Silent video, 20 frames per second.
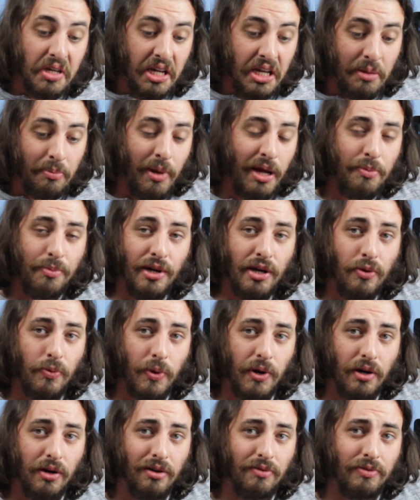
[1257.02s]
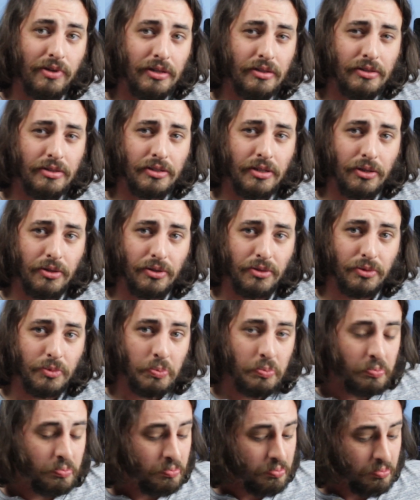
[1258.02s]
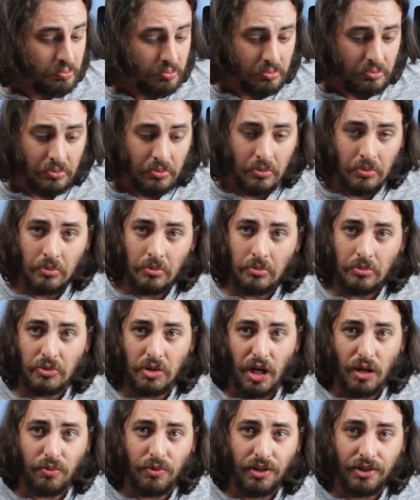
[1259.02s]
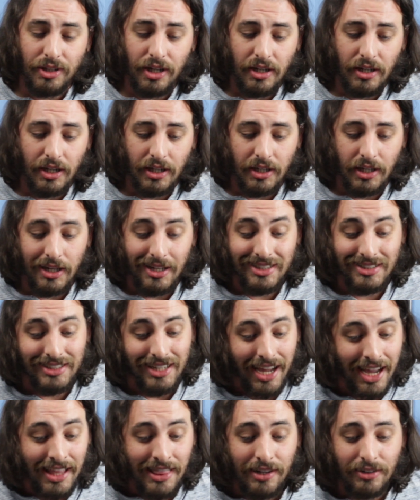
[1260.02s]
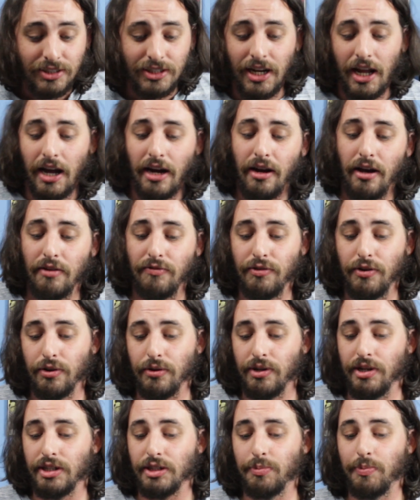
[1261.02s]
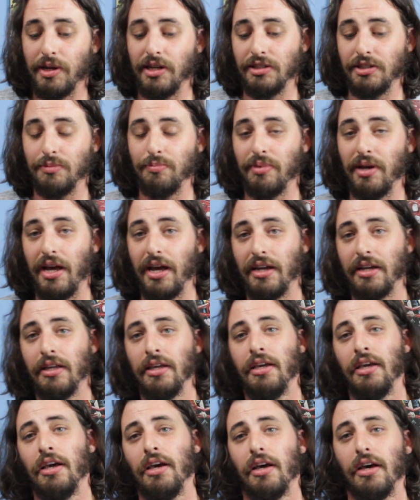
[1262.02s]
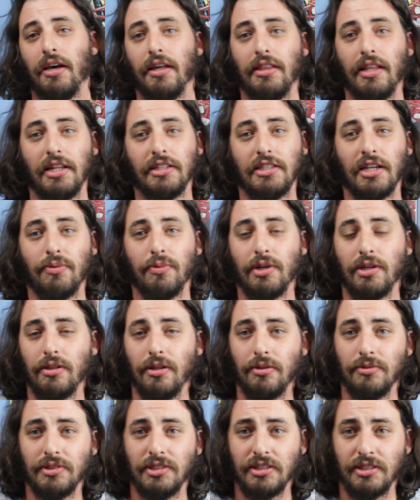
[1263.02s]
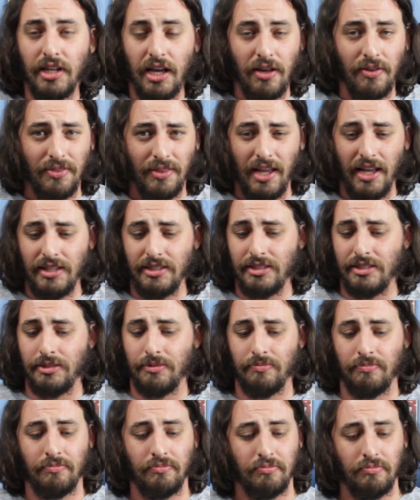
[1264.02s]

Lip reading: it made me aware of it, so job well done, I guess. And there's an Ion Fury expansion pack, and that's how we close this out. And that's